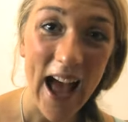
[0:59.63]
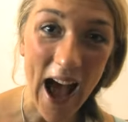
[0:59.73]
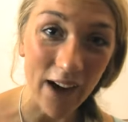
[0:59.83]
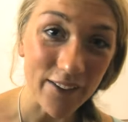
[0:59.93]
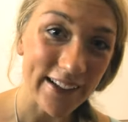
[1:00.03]

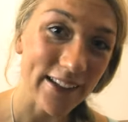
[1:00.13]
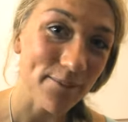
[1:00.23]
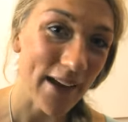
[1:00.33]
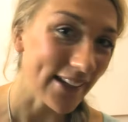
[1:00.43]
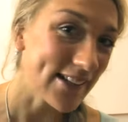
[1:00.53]
how he
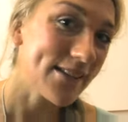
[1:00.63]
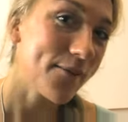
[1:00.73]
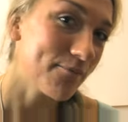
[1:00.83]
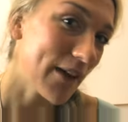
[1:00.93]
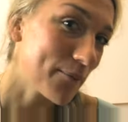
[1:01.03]
makes
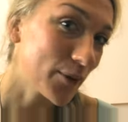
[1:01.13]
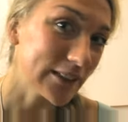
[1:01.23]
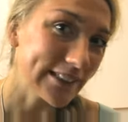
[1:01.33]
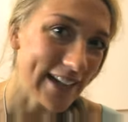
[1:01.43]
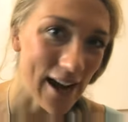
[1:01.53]

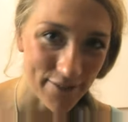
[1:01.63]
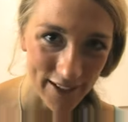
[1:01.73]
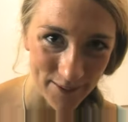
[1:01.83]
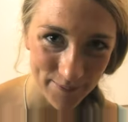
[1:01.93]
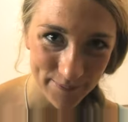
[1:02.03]
maple taffy.